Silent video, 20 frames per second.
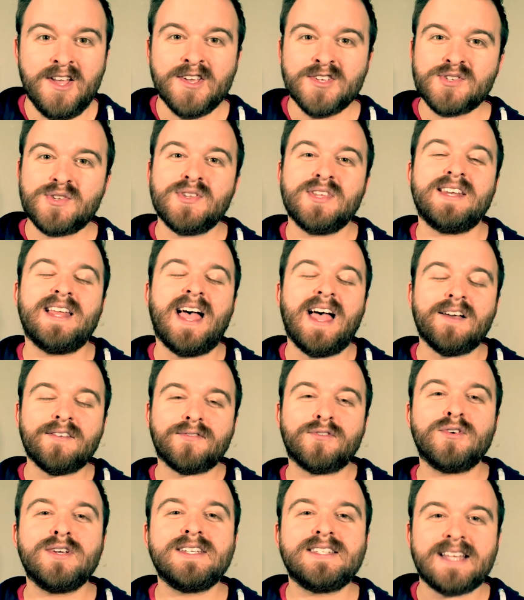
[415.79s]
so that
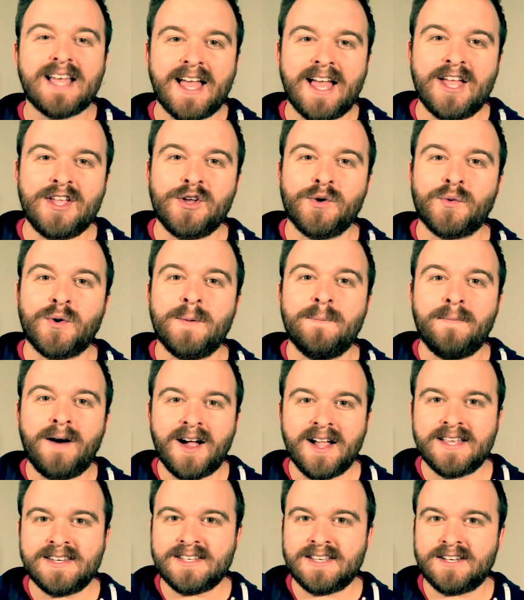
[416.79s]
every day you're
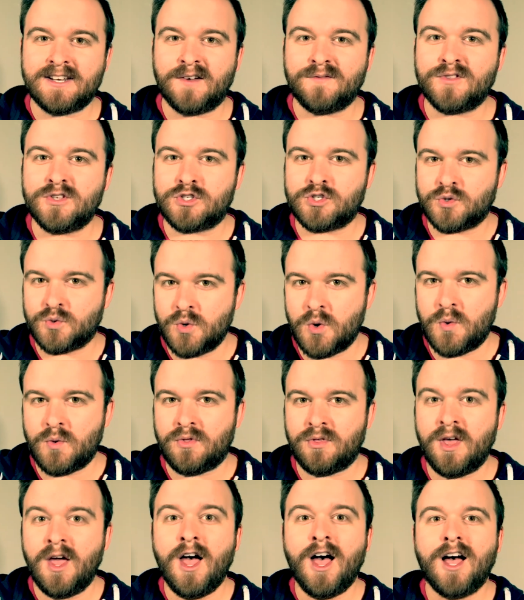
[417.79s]
reminded of the
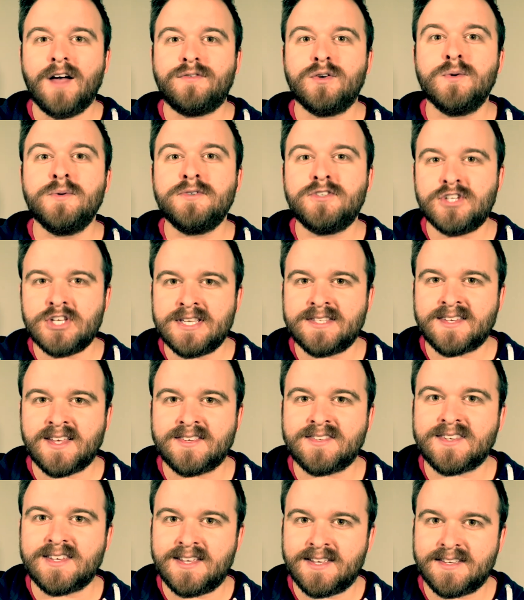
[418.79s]
truth of who
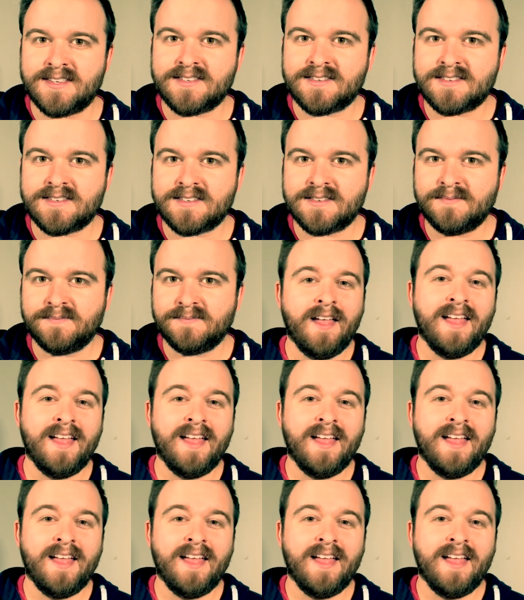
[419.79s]
Jesus is.